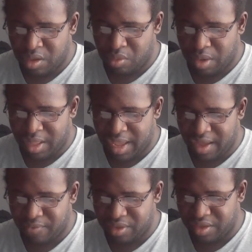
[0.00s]
while
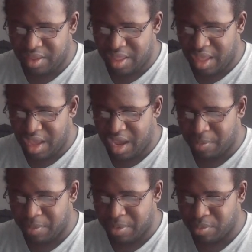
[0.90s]
having a
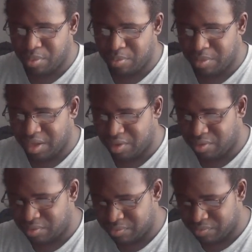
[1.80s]
memorable meal.
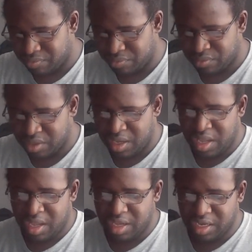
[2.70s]

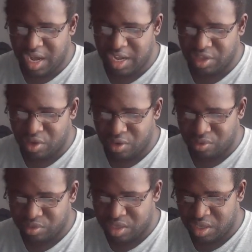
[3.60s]
God
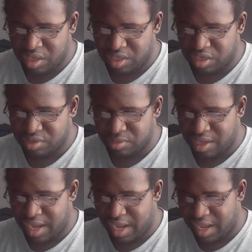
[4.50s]
knows this will
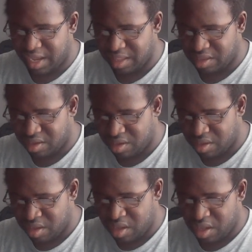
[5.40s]
not end
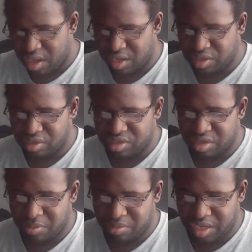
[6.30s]
until
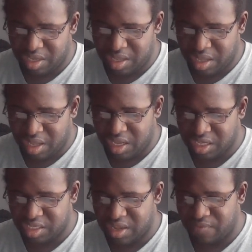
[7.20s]
something
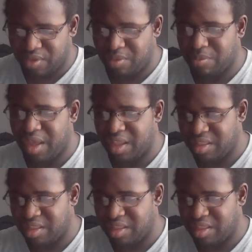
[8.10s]
is definitely mend.